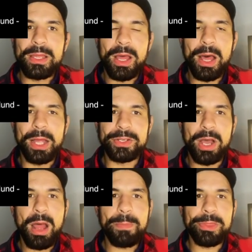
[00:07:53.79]
uh,
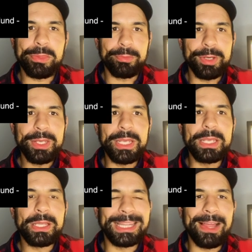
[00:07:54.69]
top
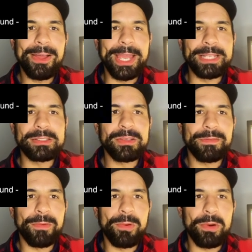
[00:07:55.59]
three lines
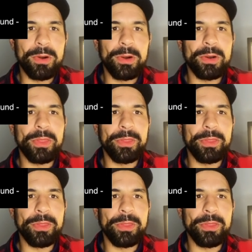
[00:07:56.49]
for